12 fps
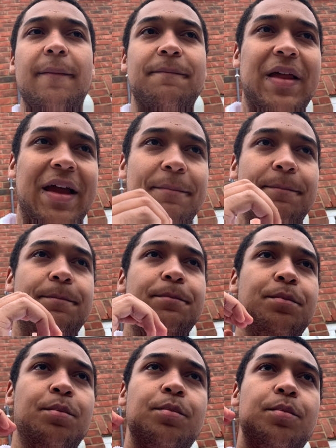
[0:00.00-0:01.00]
like
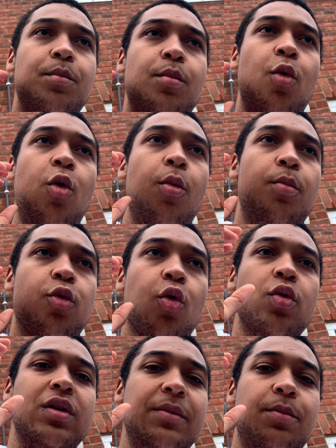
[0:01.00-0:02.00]
more
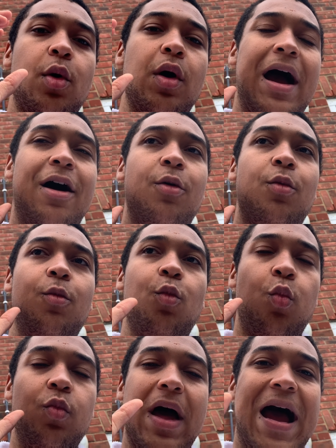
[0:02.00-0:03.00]
broadly put out
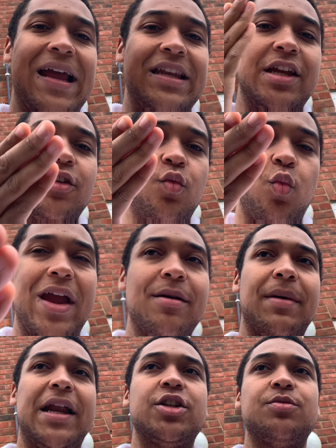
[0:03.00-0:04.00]
the idea of weight
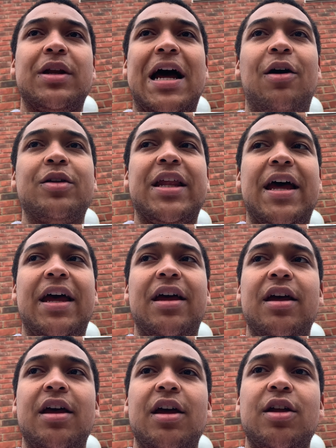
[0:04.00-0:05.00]
management out there,
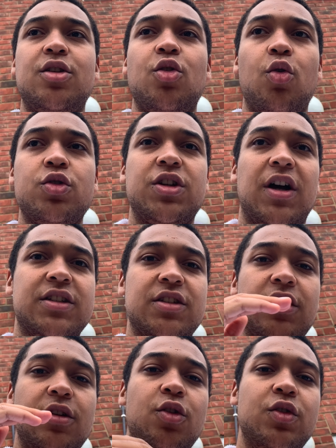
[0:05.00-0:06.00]
not just
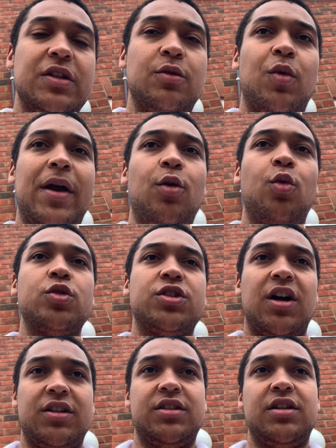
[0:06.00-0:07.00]
losing weight or
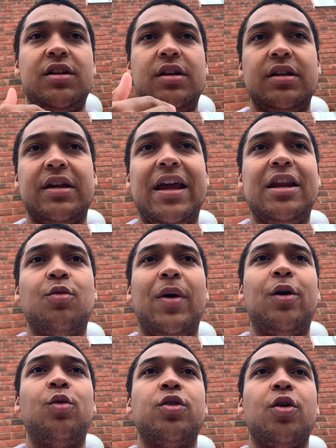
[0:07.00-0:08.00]
just gaining
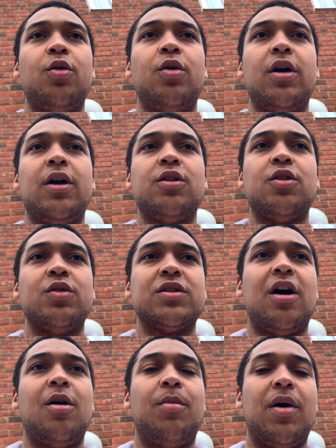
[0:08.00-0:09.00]
weight, although those
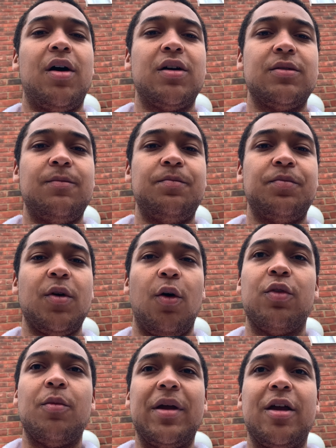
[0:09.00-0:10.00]
are a part of
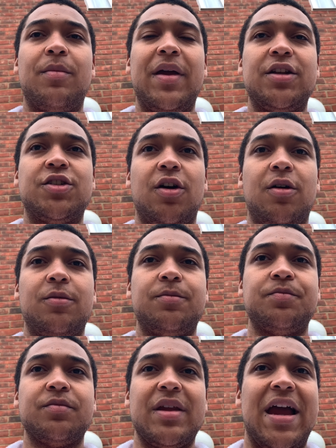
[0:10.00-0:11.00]
the bigger picture.
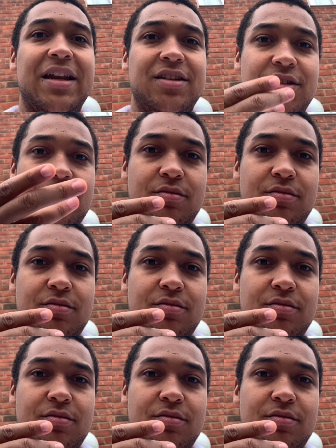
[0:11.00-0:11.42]
Hence